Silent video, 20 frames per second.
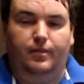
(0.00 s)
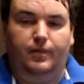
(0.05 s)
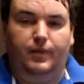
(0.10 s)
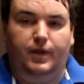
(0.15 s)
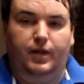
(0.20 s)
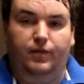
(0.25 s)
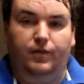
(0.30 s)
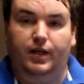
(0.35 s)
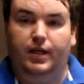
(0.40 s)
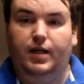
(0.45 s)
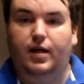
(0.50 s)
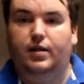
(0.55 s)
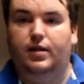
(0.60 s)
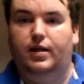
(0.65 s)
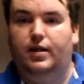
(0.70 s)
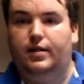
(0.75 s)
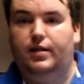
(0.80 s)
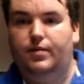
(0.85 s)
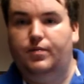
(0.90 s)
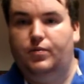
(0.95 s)
If you cut
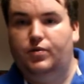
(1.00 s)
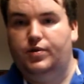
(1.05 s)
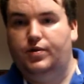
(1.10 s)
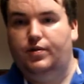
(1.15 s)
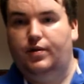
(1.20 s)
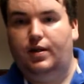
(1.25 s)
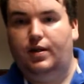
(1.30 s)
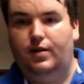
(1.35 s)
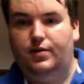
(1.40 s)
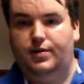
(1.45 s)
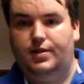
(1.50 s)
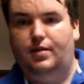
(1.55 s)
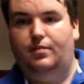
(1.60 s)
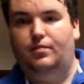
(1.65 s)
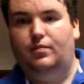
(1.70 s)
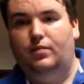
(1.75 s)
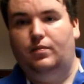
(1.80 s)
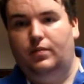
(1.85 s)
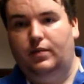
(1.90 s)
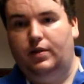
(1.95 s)
there, then we'll do a close-up.
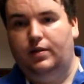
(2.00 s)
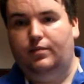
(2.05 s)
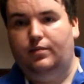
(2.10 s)
Yeah.